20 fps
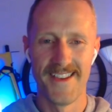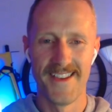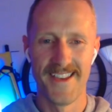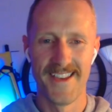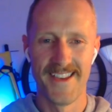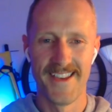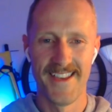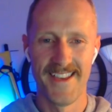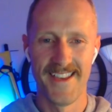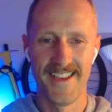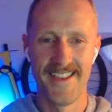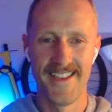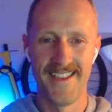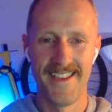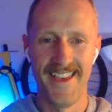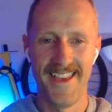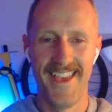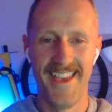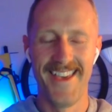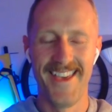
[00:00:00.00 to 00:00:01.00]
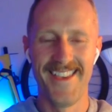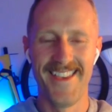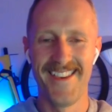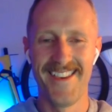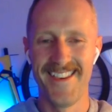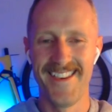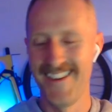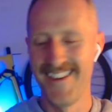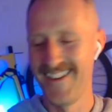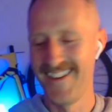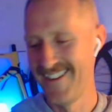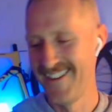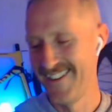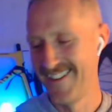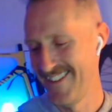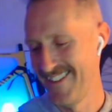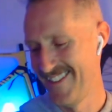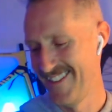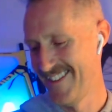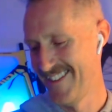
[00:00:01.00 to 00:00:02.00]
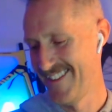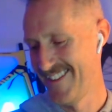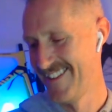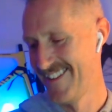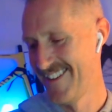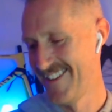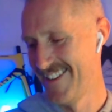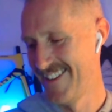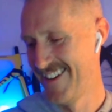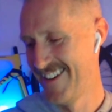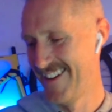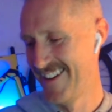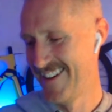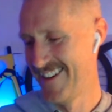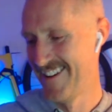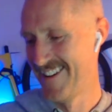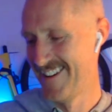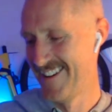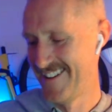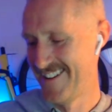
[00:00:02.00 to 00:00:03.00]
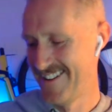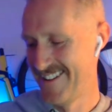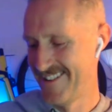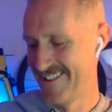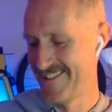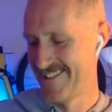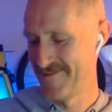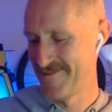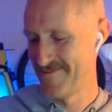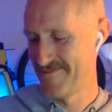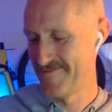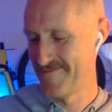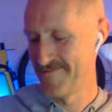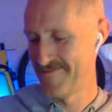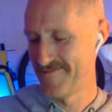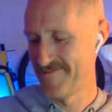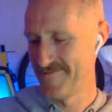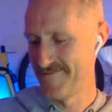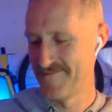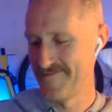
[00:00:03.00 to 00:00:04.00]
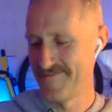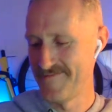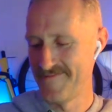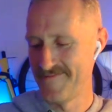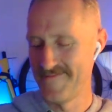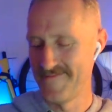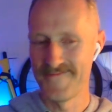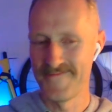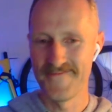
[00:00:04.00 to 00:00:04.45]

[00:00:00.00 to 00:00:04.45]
No words are spoken by the person on screen.